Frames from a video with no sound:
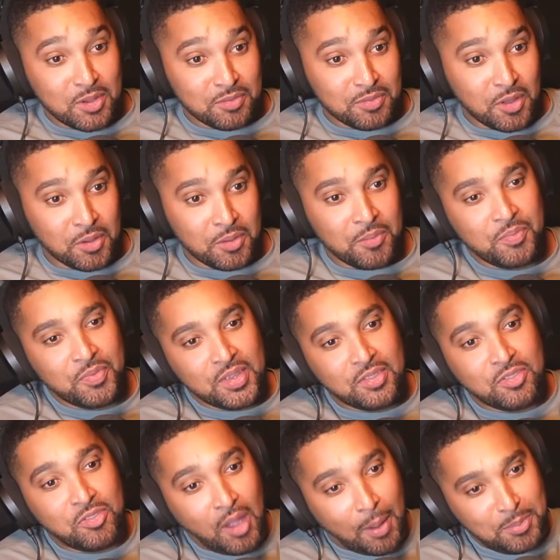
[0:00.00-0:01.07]
though?
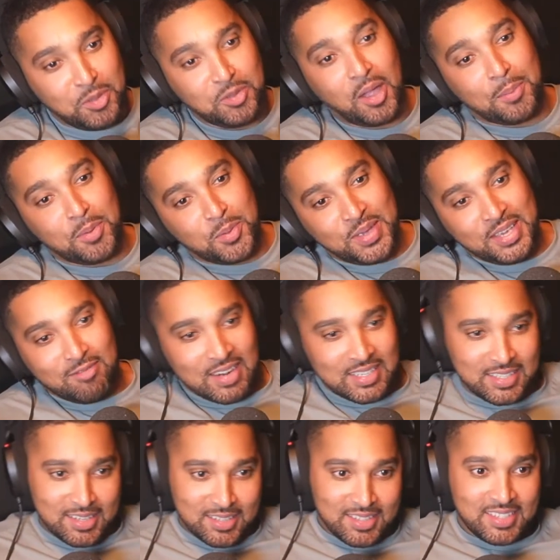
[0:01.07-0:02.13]
WWE
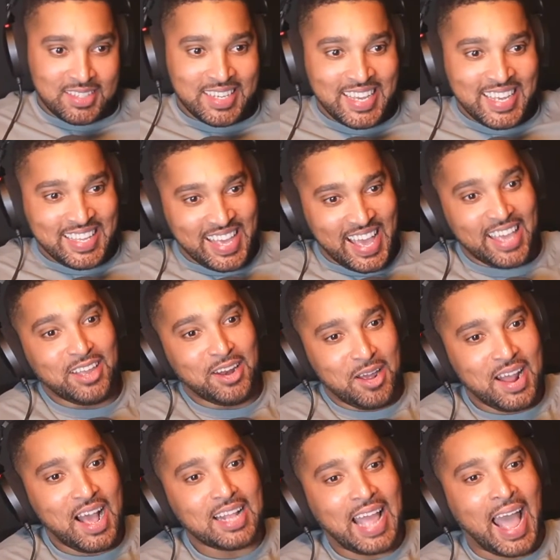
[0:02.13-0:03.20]
wrestlers. Yeah, you know
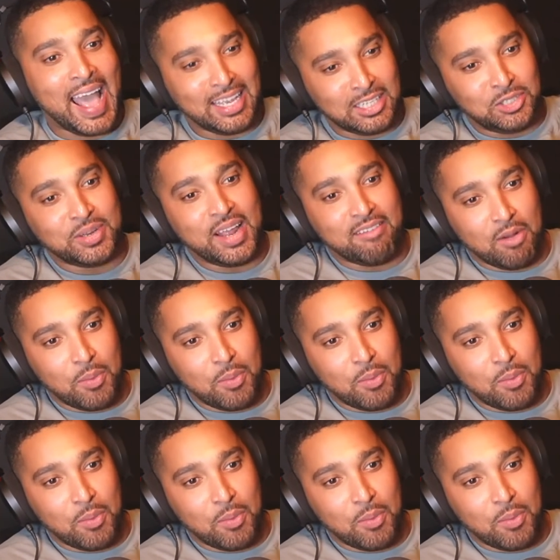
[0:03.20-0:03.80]
that attitude era when